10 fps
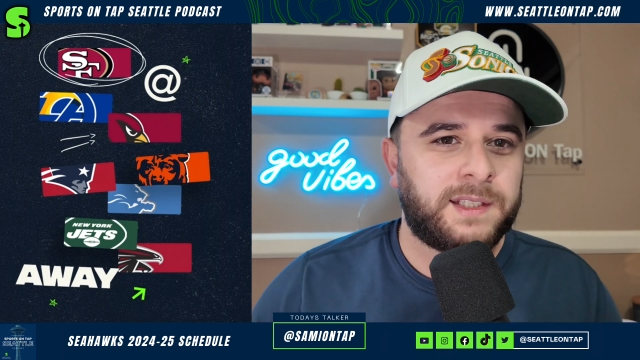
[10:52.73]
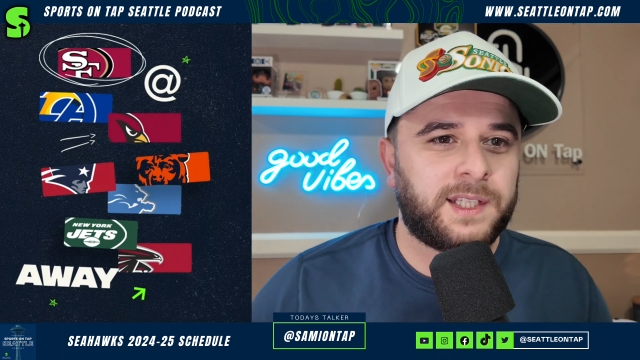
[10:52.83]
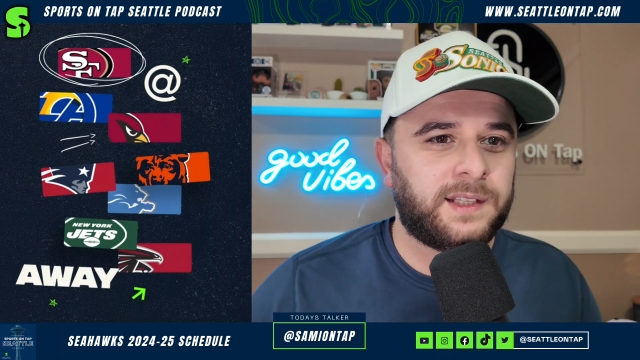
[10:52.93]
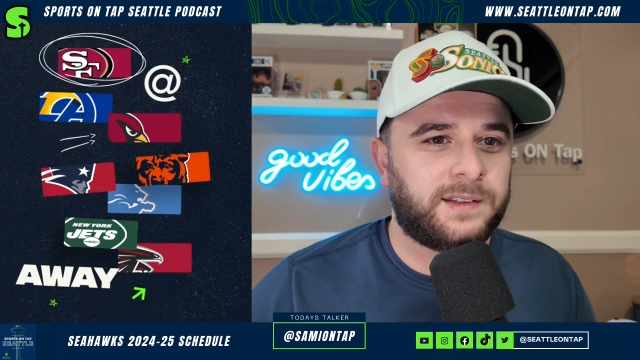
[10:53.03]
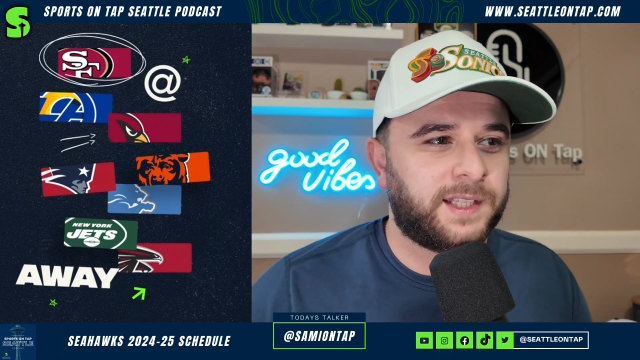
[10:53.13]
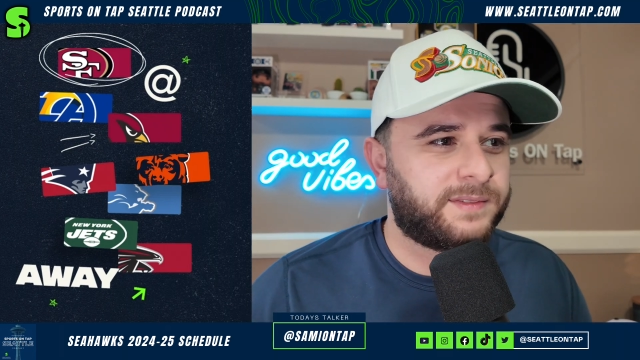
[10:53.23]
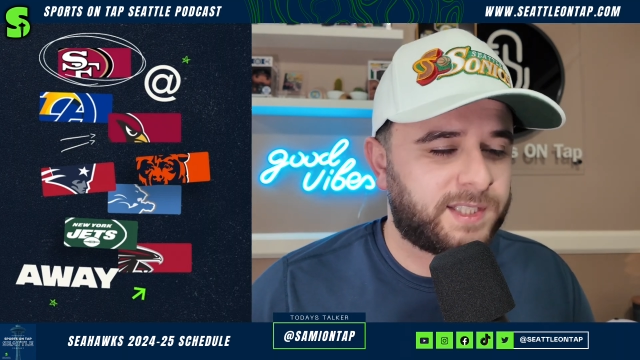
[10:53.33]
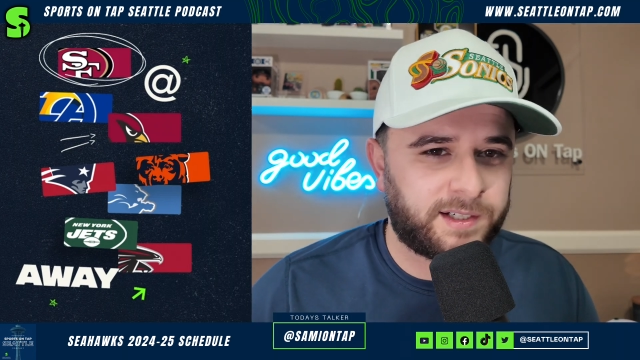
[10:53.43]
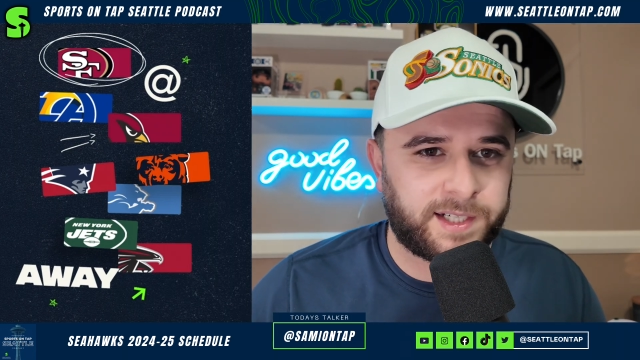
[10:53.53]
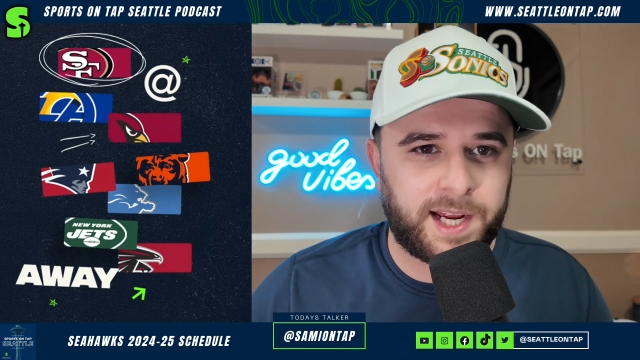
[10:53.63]
that lives
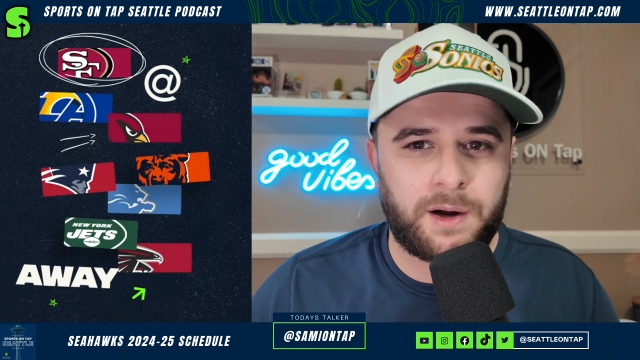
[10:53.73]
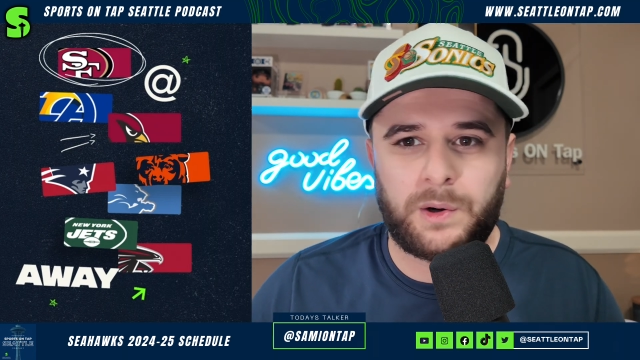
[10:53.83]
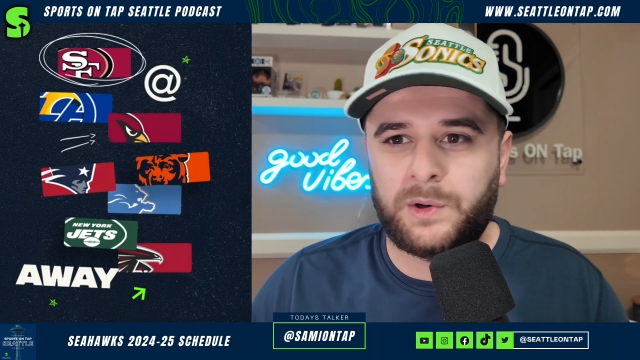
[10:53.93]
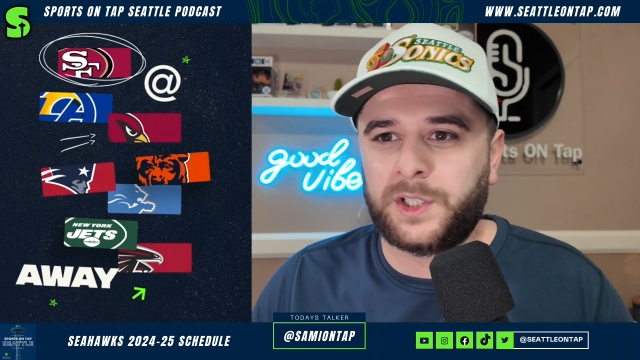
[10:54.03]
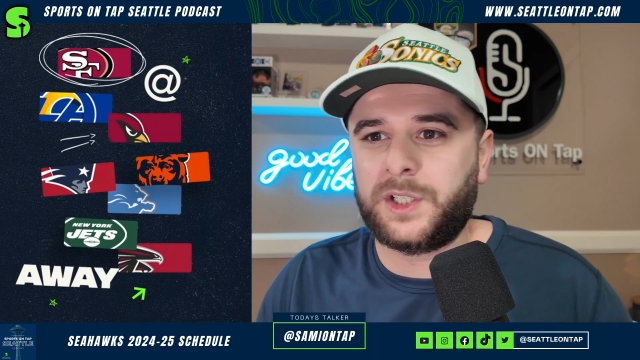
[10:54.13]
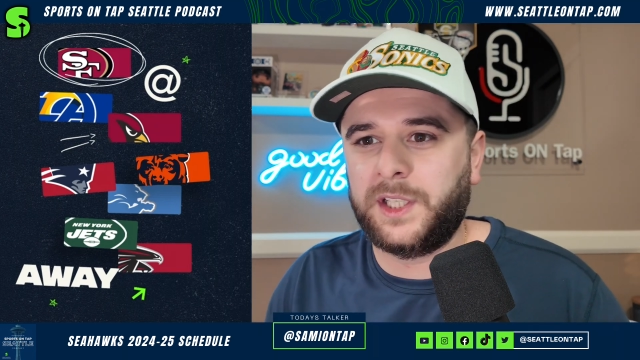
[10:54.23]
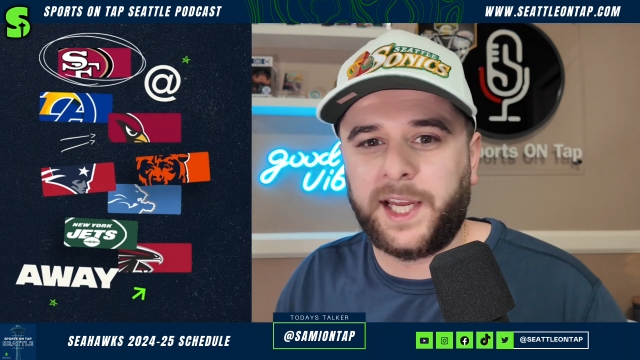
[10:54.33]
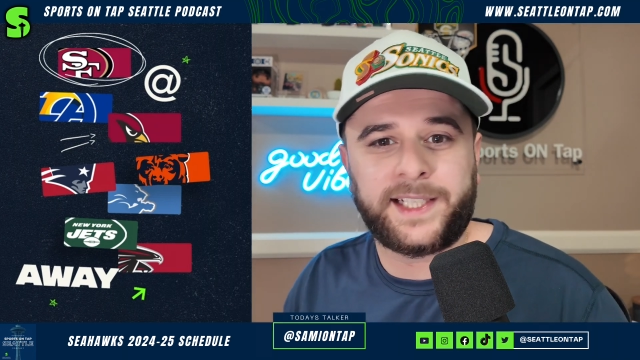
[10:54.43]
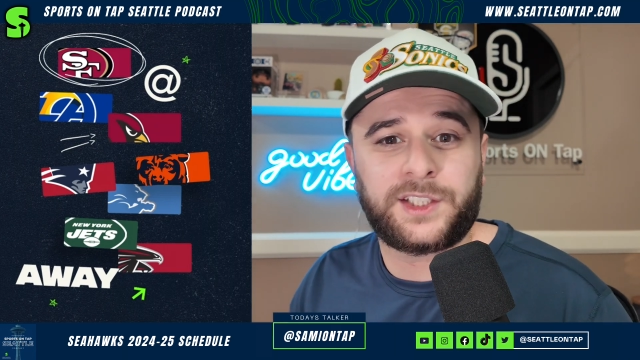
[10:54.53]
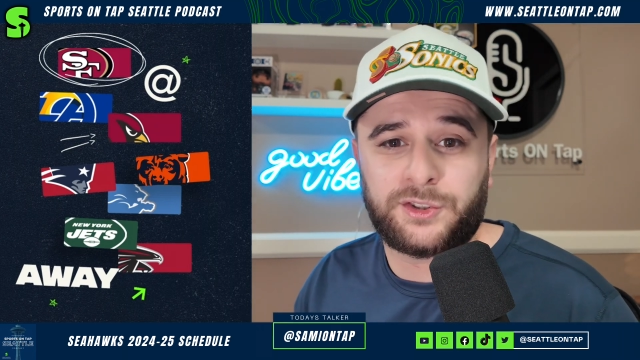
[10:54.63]
there now or
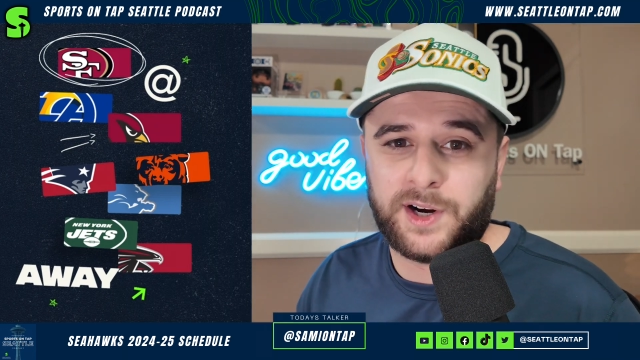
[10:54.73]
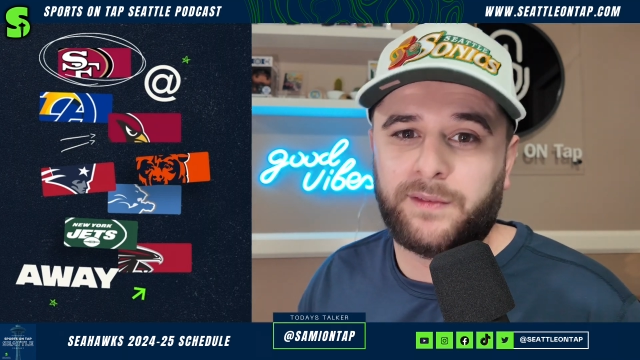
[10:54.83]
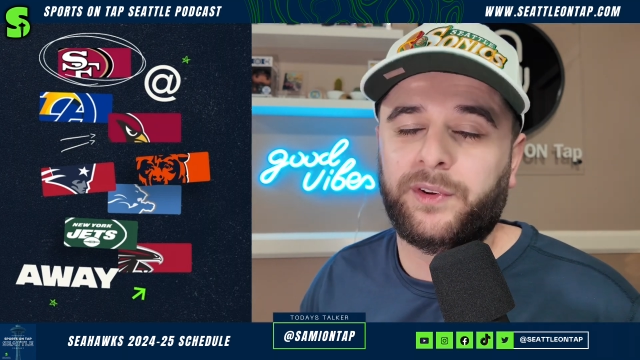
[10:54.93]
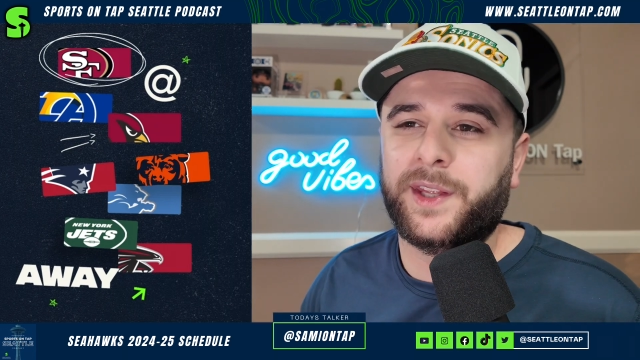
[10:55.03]
likes to travel